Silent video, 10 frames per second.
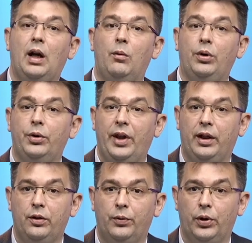I want to
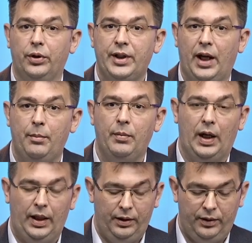thank you for your time
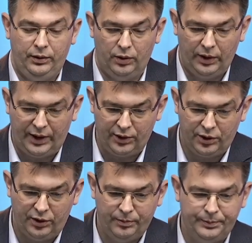and your
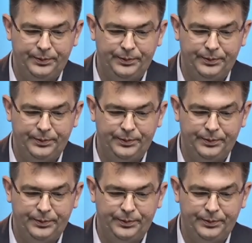attention.